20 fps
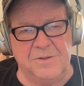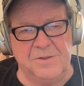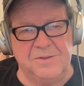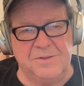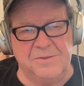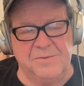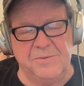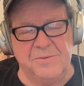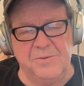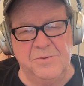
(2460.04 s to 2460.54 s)

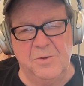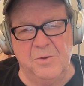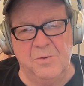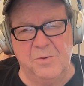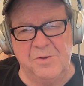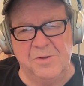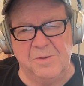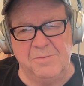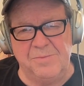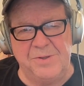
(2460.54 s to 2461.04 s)
to rule
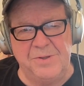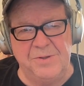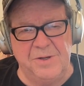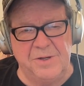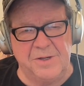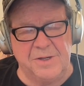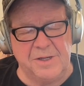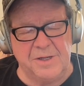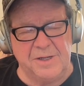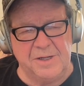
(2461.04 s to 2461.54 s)
with
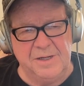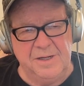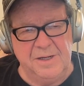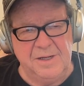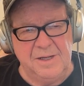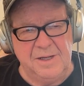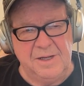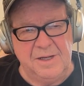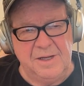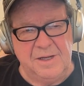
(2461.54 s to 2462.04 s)
impunity,
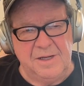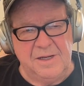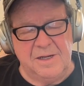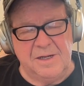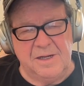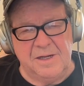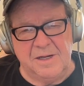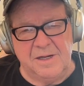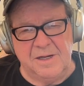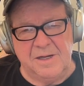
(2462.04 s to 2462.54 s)

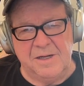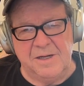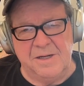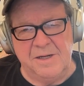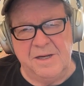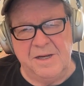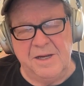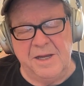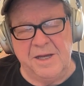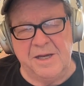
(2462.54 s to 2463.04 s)

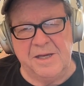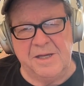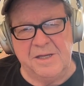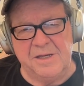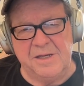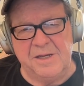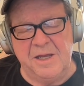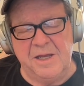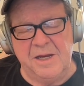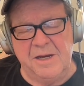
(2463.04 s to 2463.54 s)

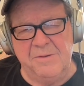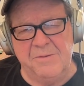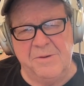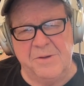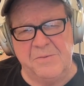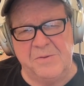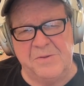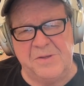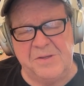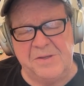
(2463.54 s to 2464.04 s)
and anyone
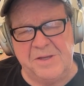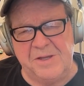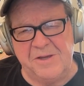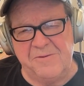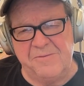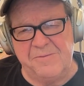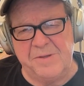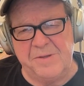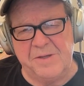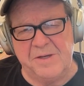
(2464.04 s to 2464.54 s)
within the
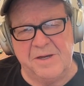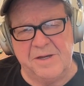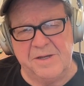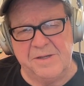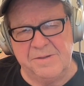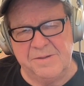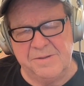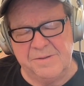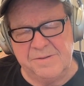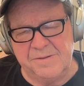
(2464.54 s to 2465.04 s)
FBI
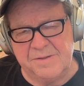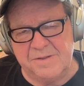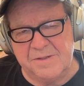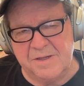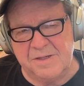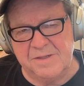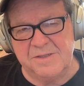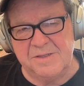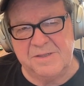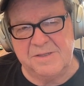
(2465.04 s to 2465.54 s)
who
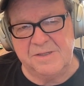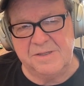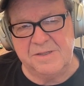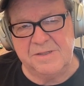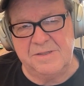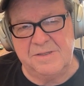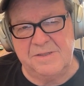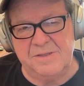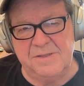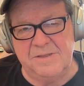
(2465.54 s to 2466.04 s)

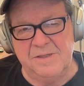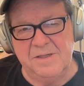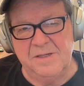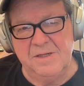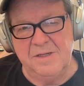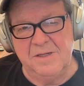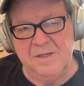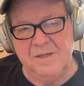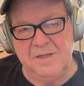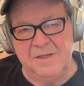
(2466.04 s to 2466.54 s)
doesn't
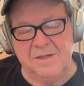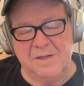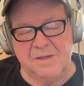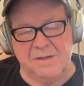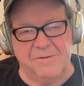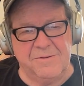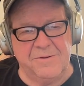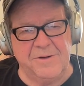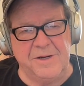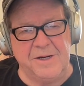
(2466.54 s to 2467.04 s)

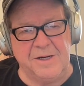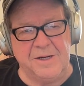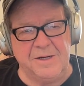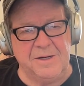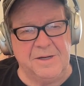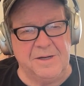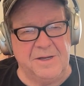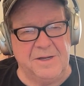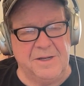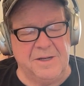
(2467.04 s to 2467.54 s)
agree,
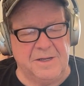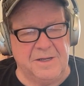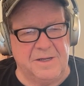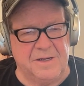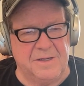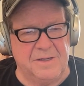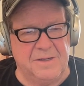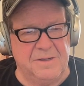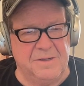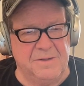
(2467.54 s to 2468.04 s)

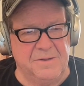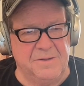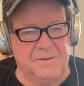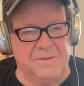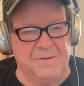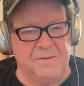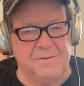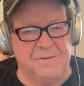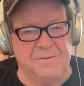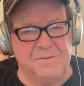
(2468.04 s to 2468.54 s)

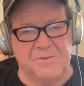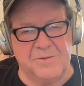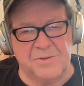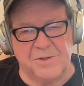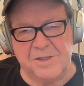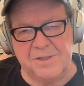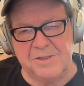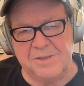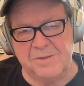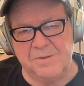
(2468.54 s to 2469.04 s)
who
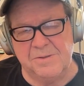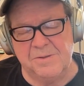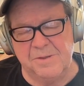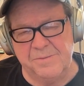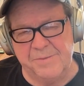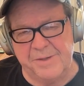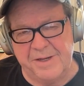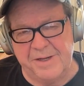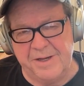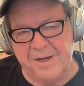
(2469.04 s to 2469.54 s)
tries to hold
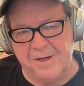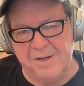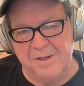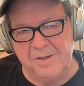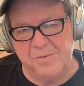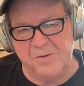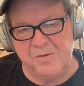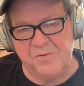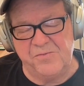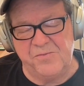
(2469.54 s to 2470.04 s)
him
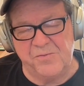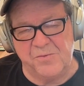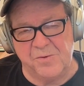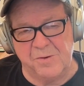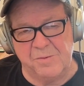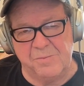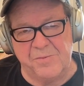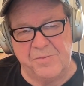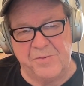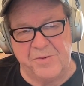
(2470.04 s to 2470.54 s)
accountable
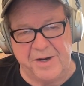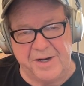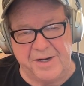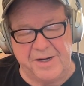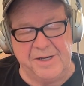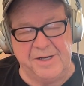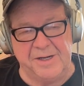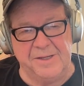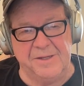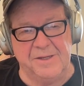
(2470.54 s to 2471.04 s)
for
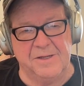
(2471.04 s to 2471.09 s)
breaking the